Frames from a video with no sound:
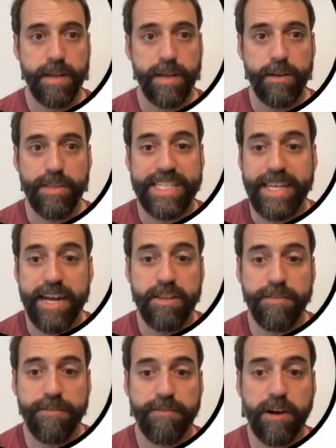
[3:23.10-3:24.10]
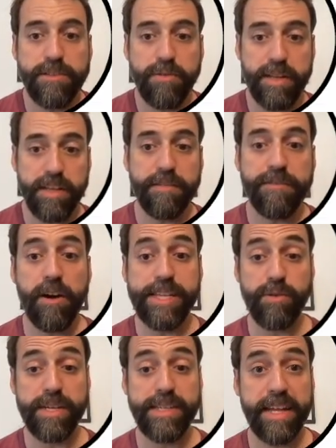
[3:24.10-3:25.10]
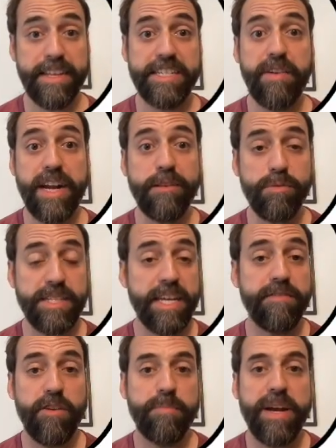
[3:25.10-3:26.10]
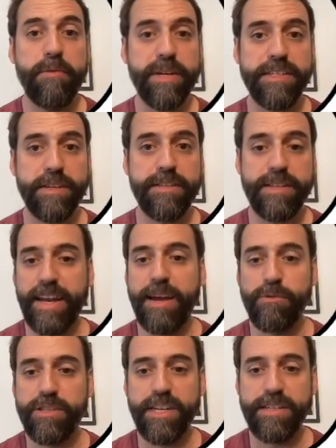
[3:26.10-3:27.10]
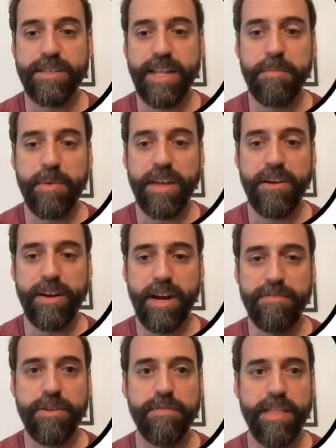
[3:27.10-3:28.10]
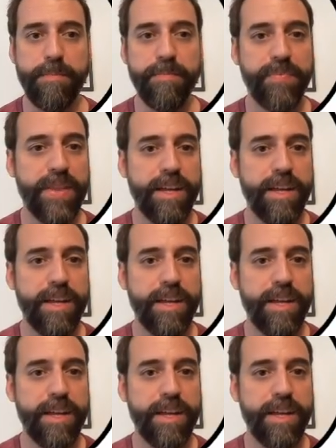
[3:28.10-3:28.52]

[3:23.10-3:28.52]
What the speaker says: Now, this kind of frustrated ferroelectric state is very interesting for many reasons, and I will just name here a few of them.